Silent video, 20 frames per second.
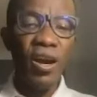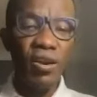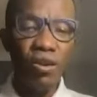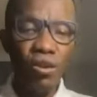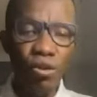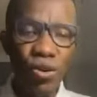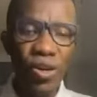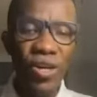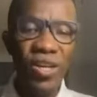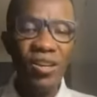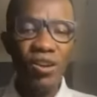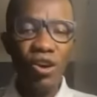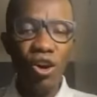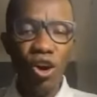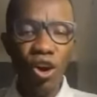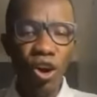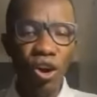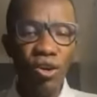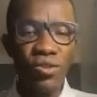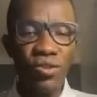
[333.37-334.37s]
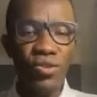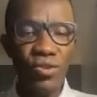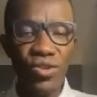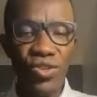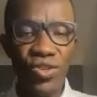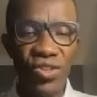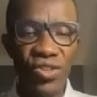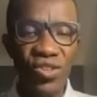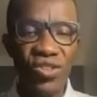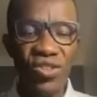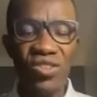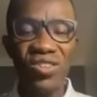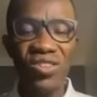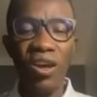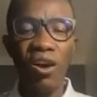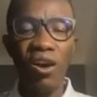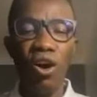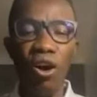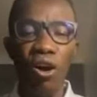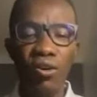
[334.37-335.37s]
looking unto Jesus,
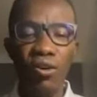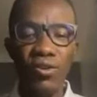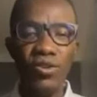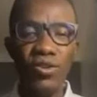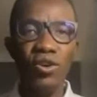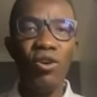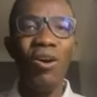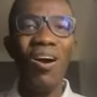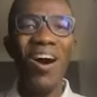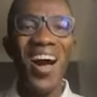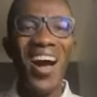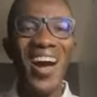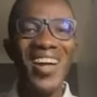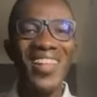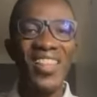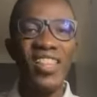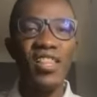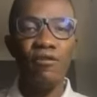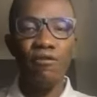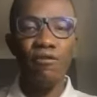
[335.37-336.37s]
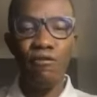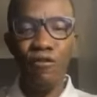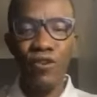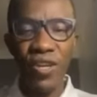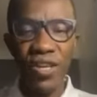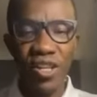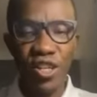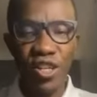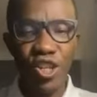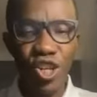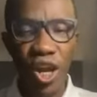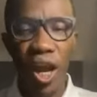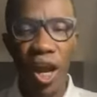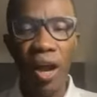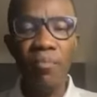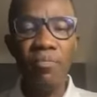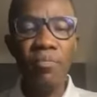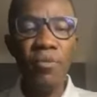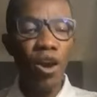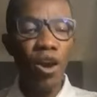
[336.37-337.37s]
the author and the finisher
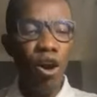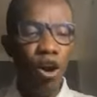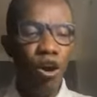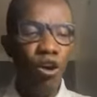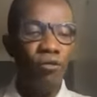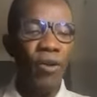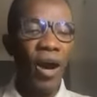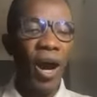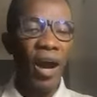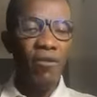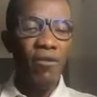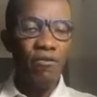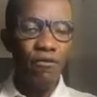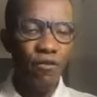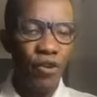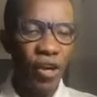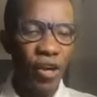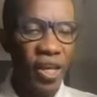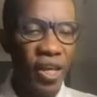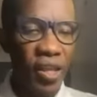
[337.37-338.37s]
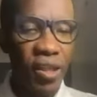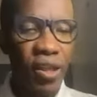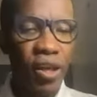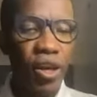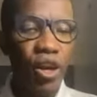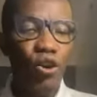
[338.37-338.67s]
of our faith,